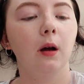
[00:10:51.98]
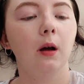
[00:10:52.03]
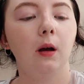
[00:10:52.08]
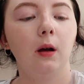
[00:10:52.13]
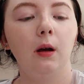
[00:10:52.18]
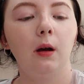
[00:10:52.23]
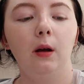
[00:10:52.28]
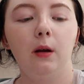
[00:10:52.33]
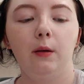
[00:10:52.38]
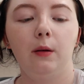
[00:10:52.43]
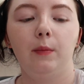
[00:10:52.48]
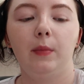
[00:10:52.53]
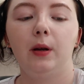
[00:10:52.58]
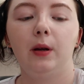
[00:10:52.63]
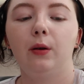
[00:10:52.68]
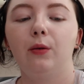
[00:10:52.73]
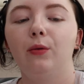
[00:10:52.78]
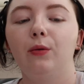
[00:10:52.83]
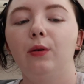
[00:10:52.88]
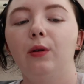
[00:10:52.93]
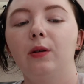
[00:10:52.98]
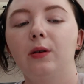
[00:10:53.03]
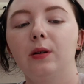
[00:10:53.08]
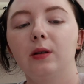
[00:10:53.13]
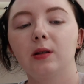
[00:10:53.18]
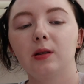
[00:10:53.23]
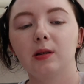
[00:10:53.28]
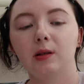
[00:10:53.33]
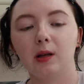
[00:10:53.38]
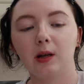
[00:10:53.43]
in all
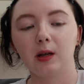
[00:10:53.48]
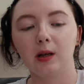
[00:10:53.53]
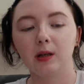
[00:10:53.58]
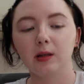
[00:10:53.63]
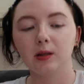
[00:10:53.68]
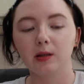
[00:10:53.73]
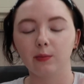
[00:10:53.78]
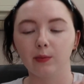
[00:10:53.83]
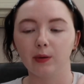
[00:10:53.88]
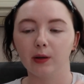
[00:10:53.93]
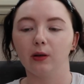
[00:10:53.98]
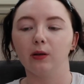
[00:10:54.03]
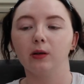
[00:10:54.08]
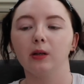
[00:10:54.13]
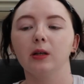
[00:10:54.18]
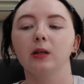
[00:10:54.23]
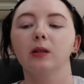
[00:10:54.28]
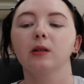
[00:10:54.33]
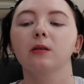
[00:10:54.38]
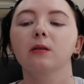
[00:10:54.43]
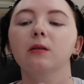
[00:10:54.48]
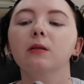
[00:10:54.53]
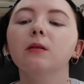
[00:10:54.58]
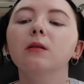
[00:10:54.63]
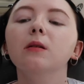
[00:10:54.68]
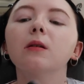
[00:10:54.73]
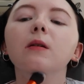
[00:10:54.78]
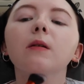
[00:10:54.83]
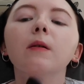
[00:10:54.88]
honesty, to be honest.